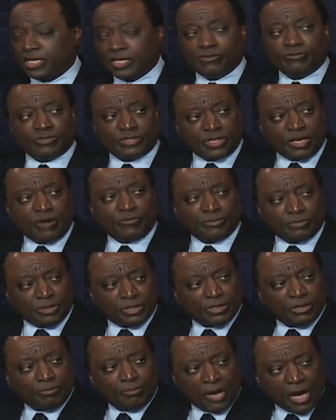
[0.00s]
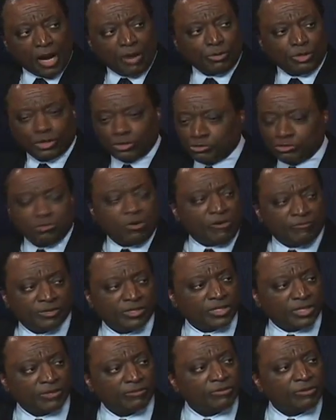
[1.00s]
gives government the power to do
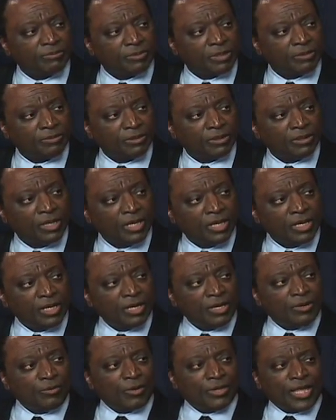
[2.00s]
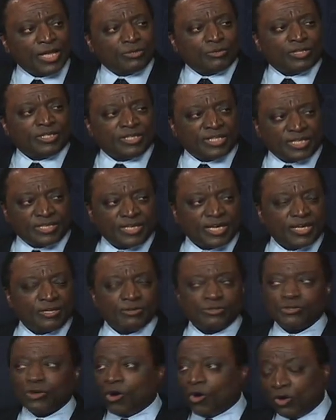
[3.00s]
everything for people. Well, that's what
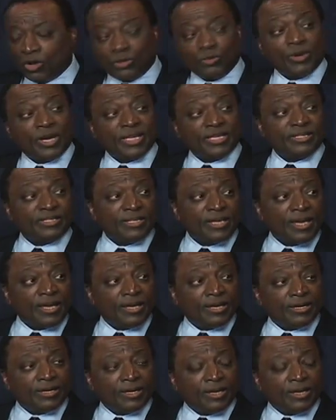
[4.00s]
dictators always say.